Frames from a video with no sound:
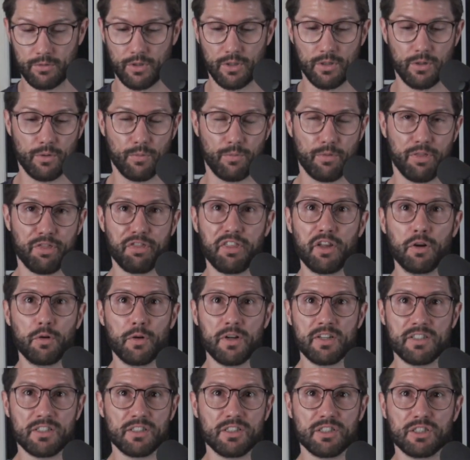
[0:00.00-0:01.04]

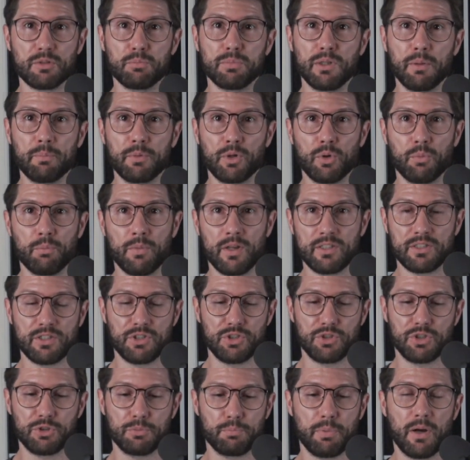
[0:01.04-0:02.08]
theories and subliminal
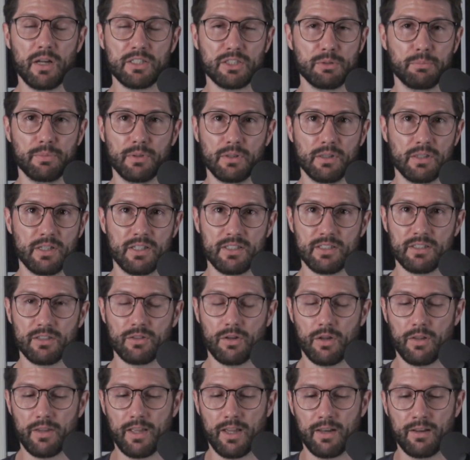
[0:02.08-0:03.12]
message possibilities and
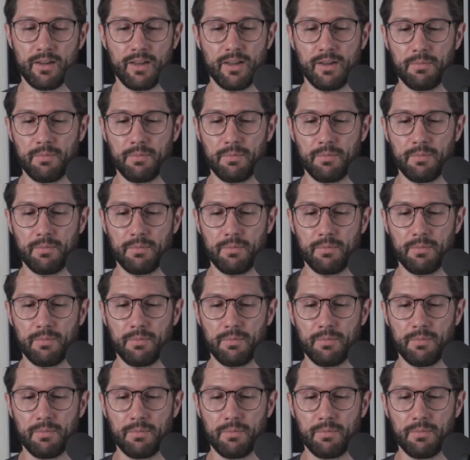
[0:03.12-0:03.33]
all that.